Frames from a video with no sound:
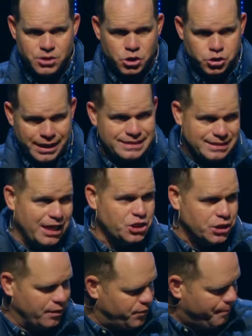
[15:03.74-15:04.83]
is a
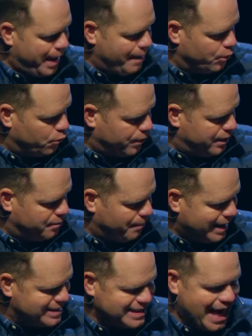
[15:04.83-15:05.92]
translation of the Bible written
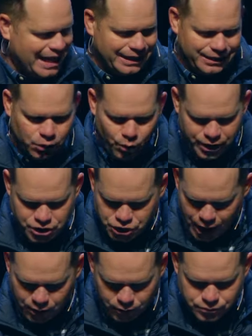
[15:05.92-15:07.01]
by Sally Lloyd
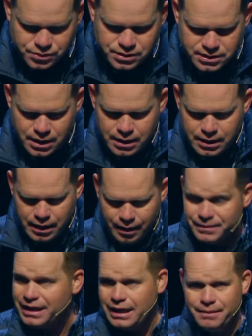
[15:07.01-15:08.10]
Jones.
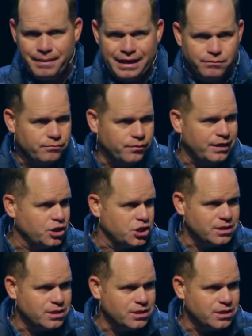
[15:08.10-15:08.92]
Um, any, anybody read the